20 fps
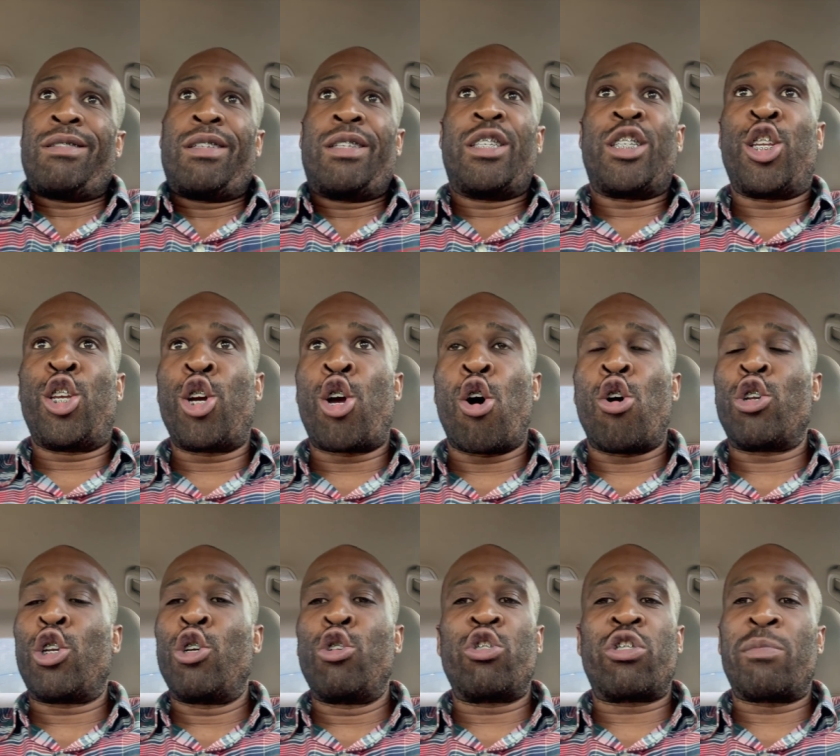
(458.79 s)
You're gonna
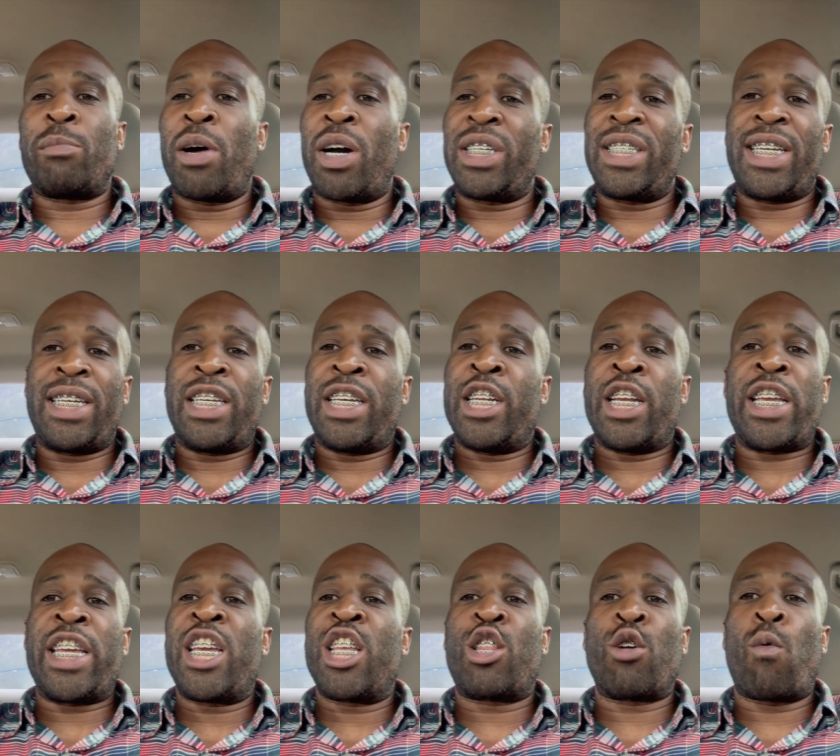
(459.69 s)
lose money.
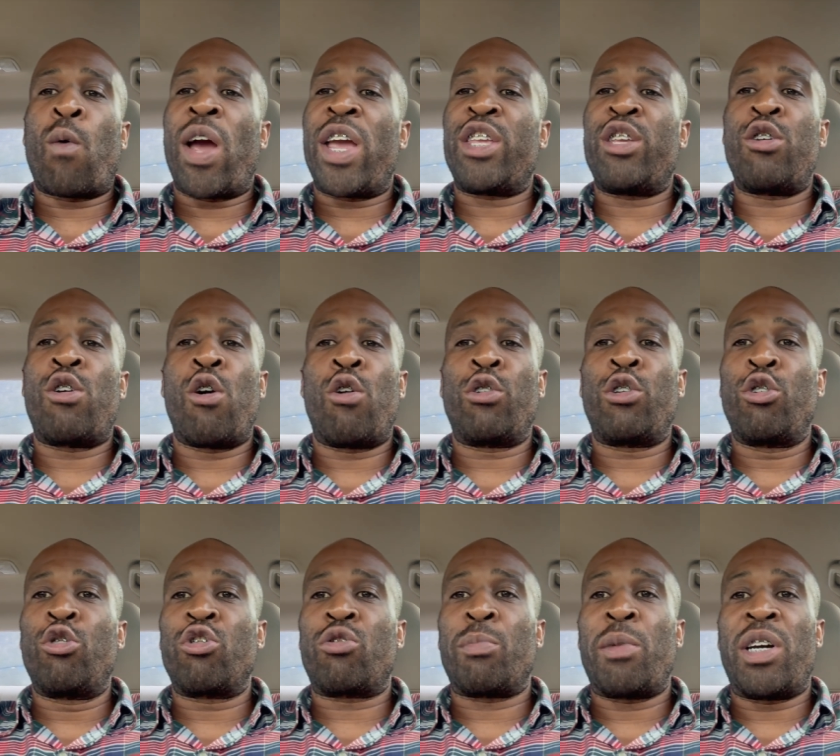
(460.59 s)
Either way, you're gonna
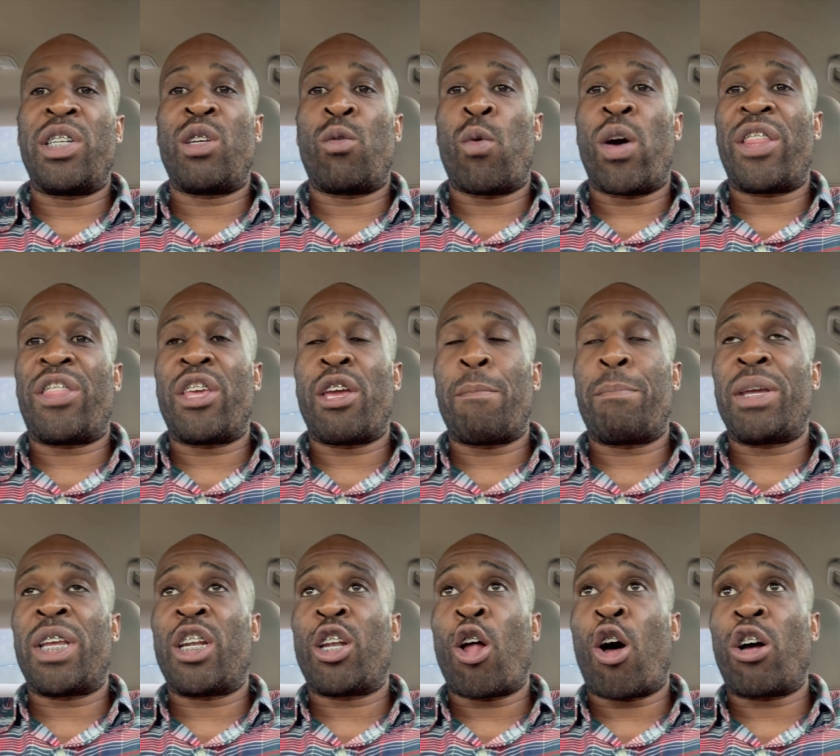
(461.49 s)
lose money, whether it
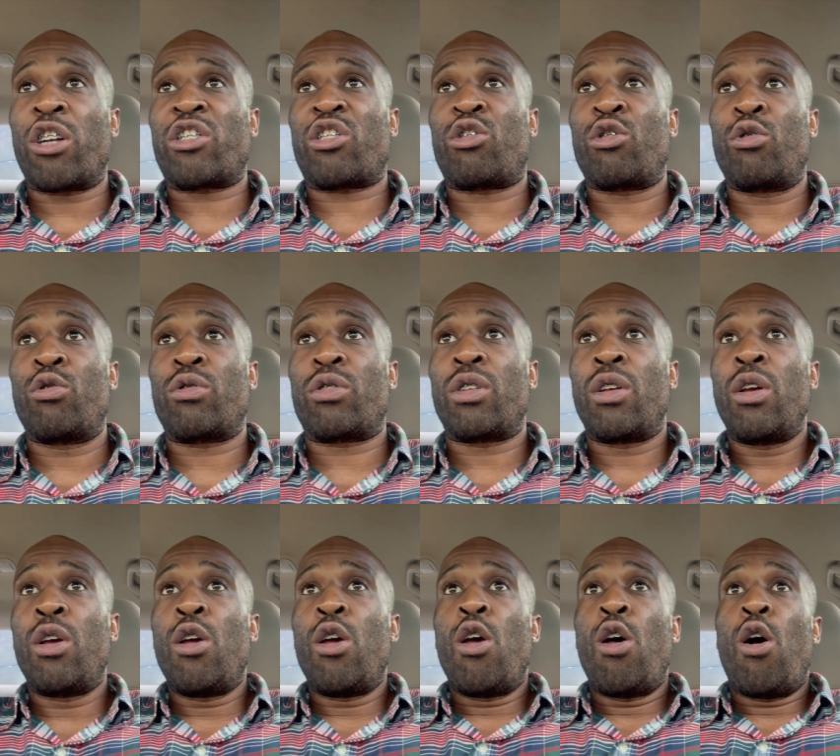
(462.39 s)
be lawsuits
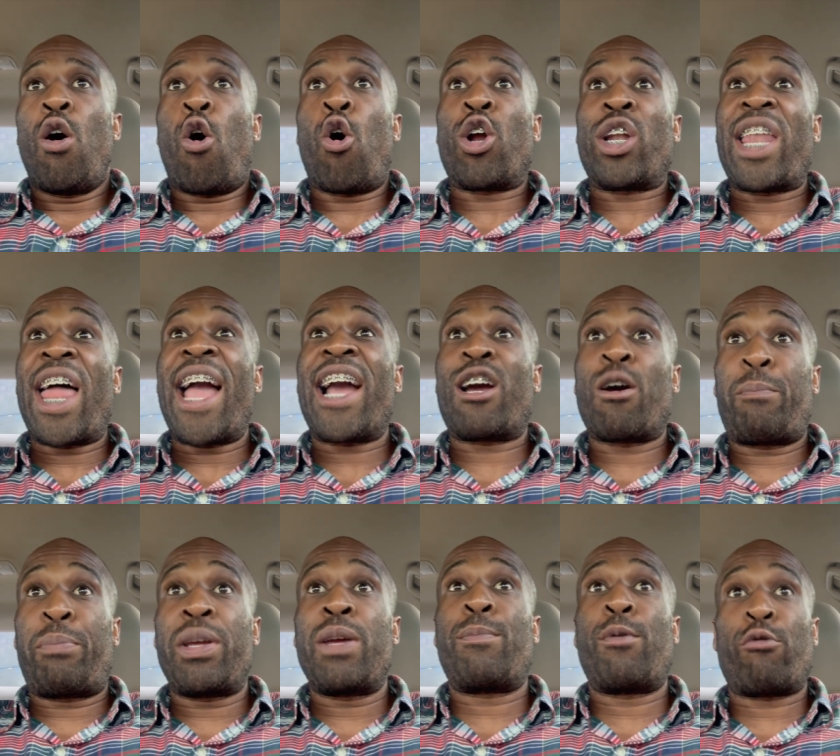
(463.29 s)
or lack of
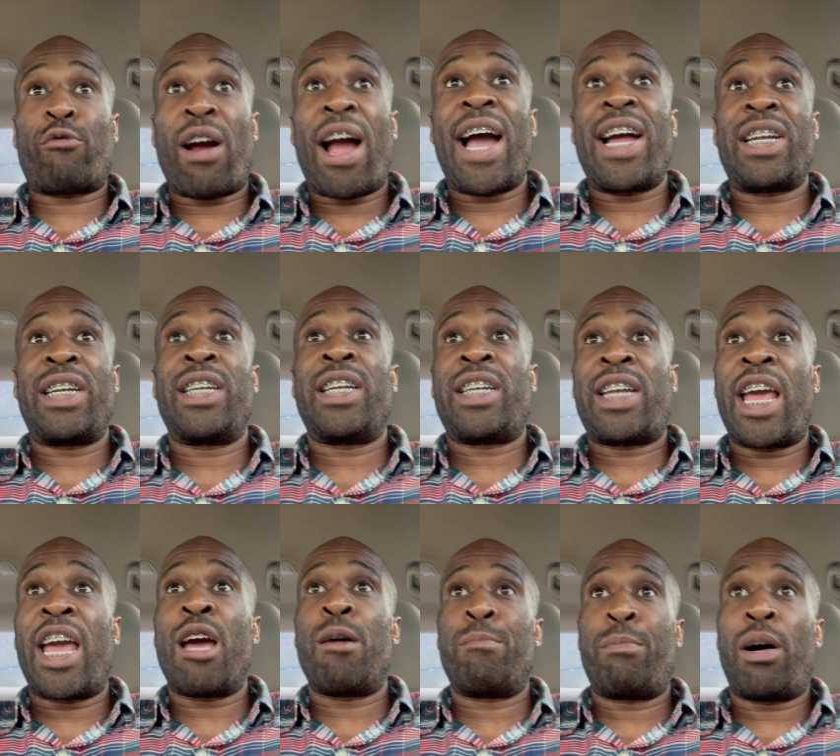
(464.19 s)
people riding the
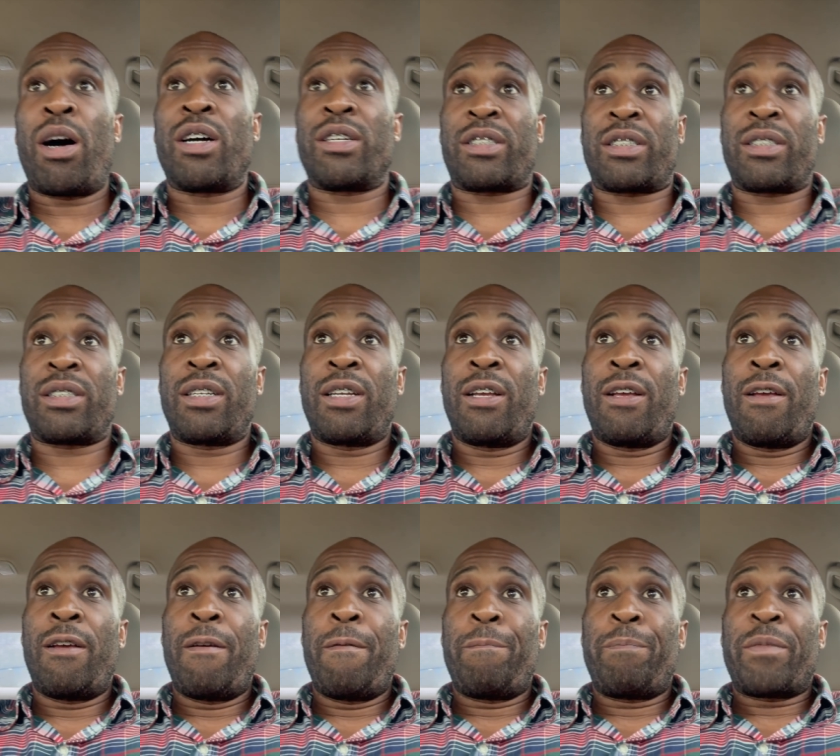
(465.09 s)
damn bus.
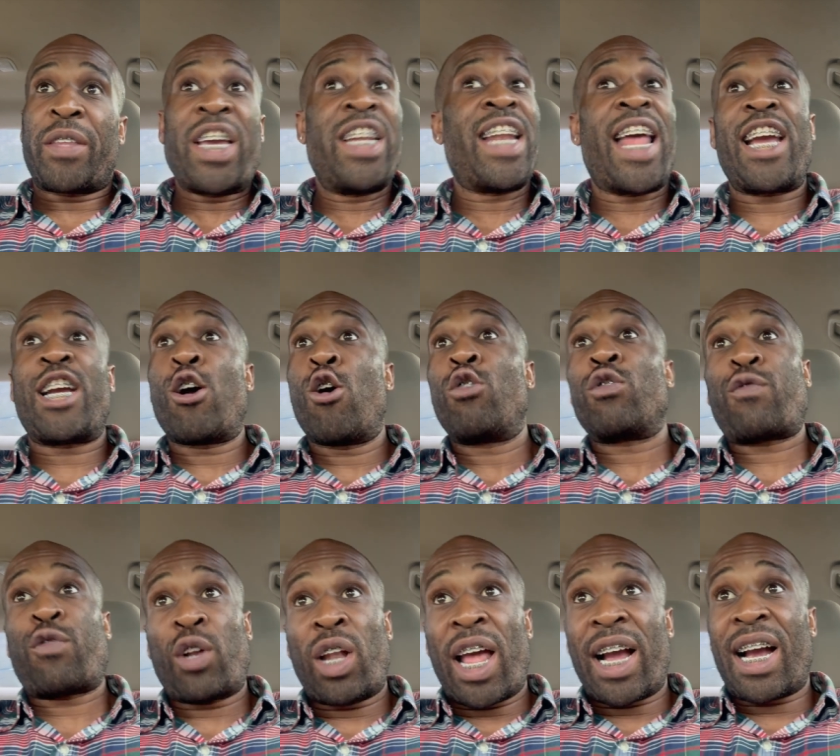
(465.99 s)
And that goes
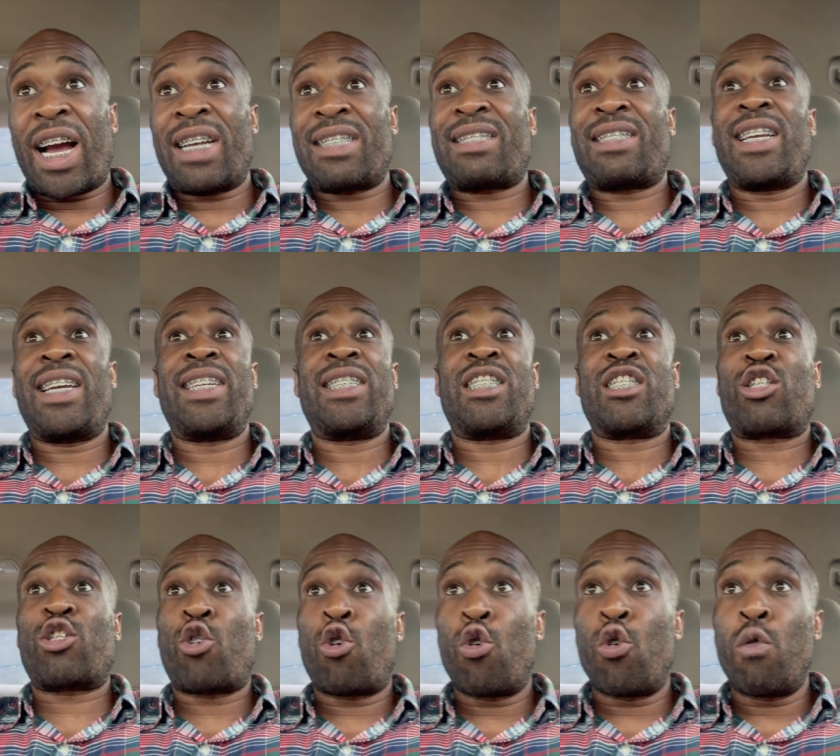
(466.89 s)
for, like I said, the
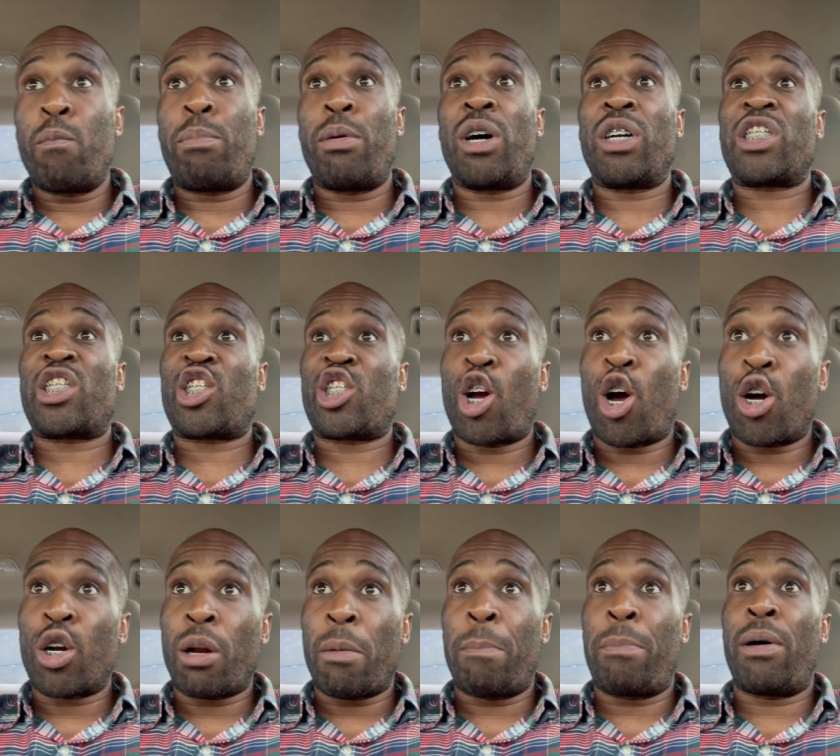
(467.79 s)
school bus,
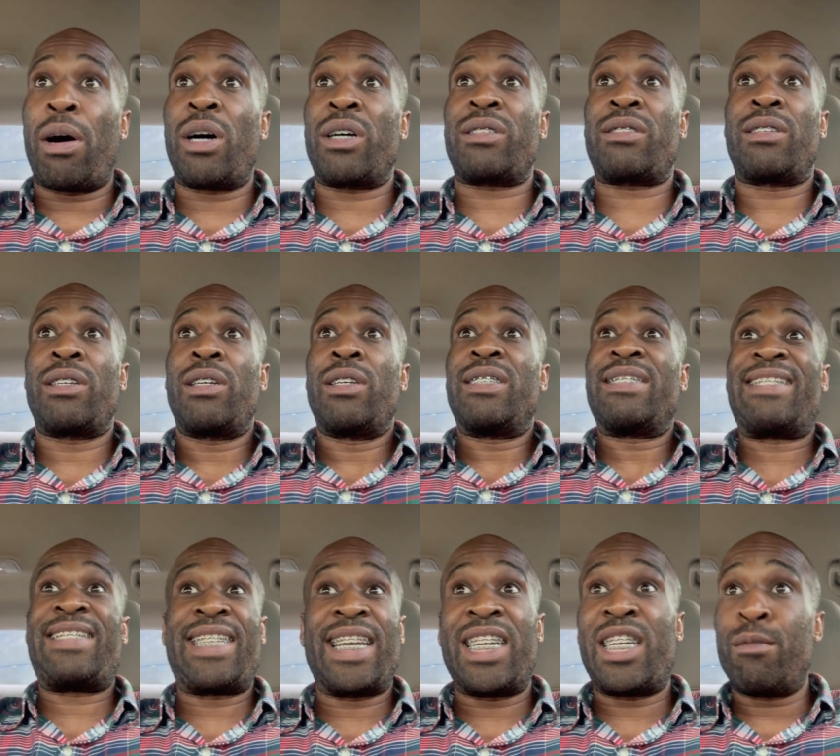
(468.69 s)
charter bus,
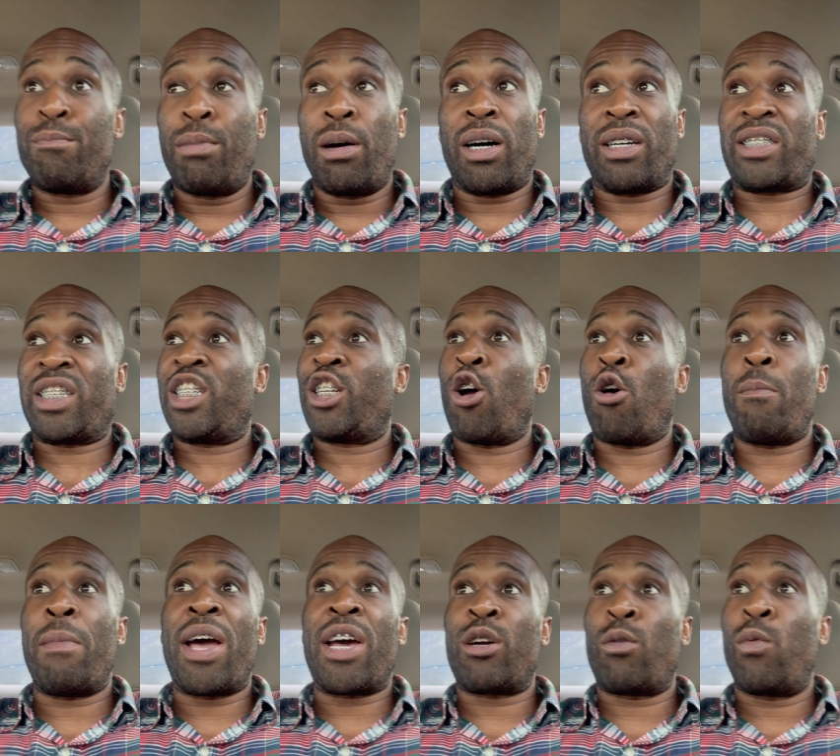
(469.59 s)
city bus. It don't
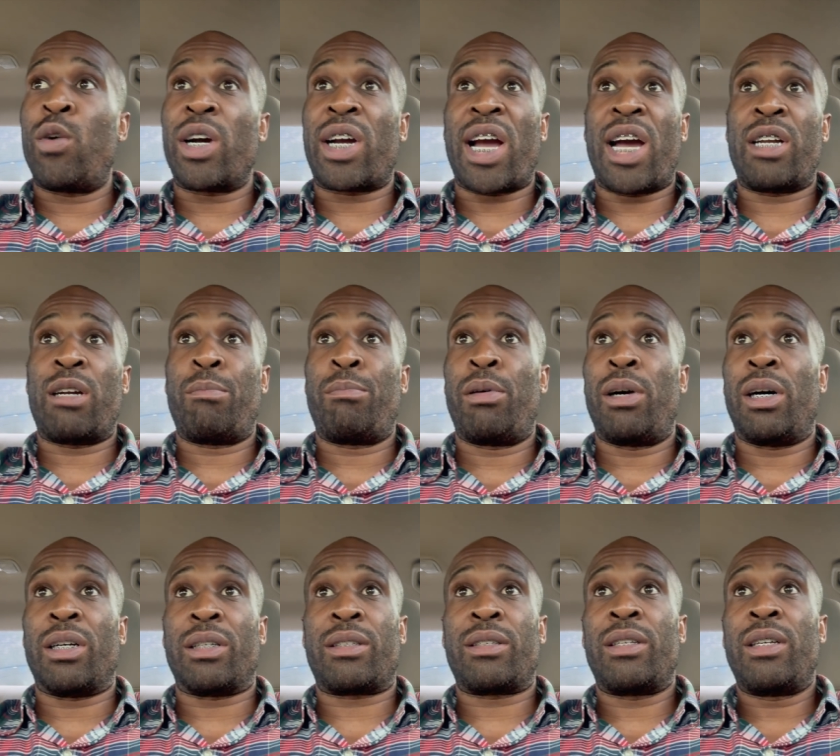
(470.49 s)
matter what kind of
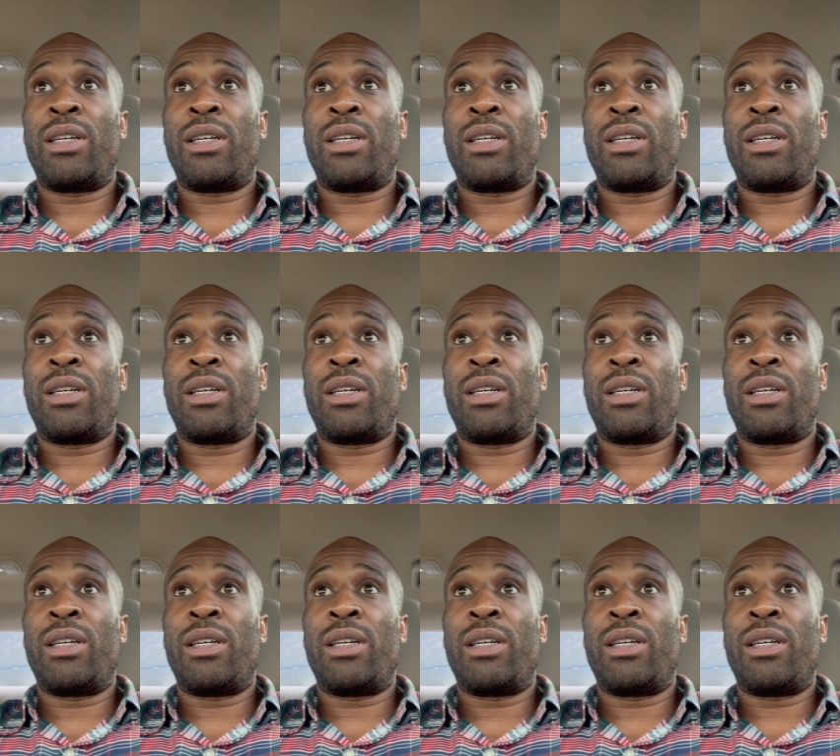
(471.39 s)
bus.